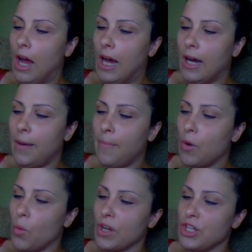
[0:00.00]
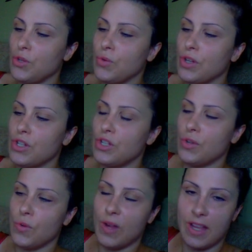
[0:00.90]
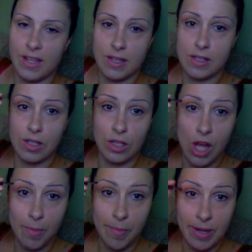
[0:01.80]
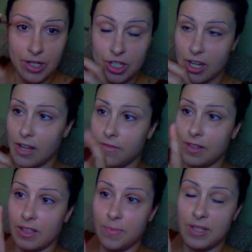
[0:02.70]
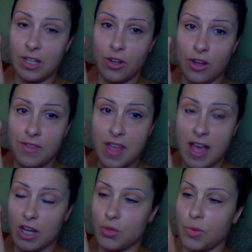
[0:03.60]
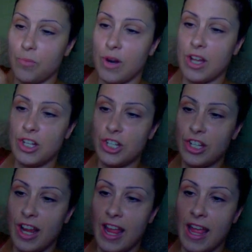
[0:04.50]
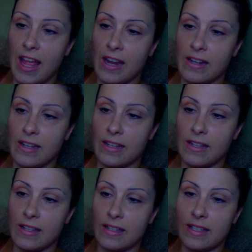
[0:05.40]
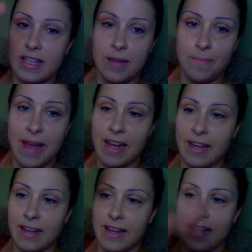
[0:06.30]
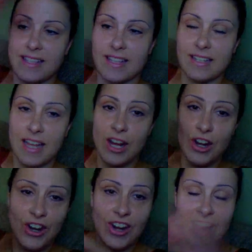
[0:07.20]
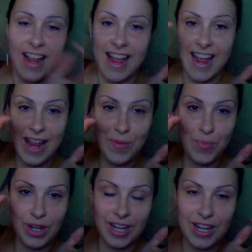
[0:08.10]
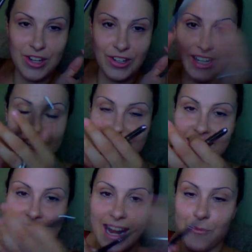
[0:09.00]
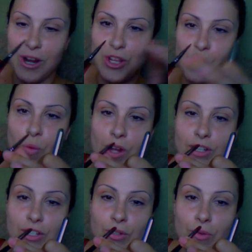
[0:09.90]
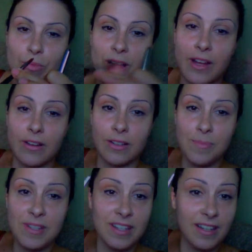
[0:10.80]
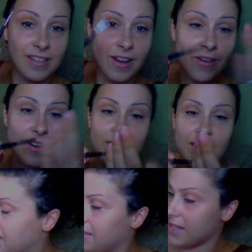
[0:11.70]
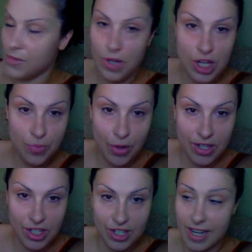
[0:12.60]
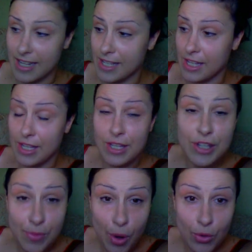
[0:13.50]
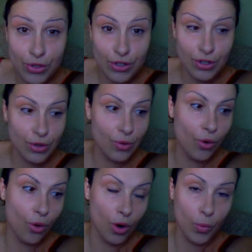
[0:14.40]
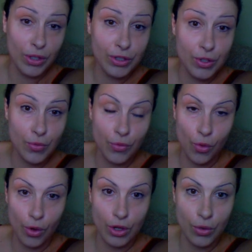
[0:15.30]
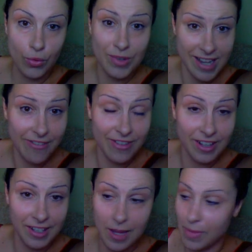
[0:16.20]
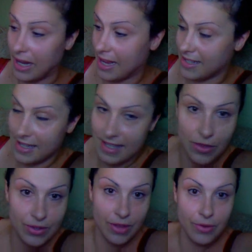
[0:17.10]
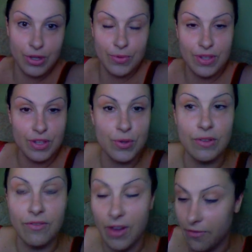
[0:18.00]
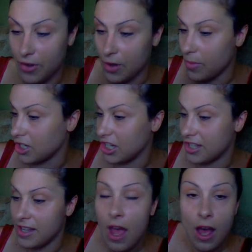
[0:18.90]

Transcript: what you can do is glob a bunch of the lipstick on the actual brush and stick it back in its container and bring it in your kit, and when you want to apply your lipstick, it's already there. Yeah, that's what each brush is supposed to do or will do for you, definitely, but as I said, there's other uses you can find for your brushes.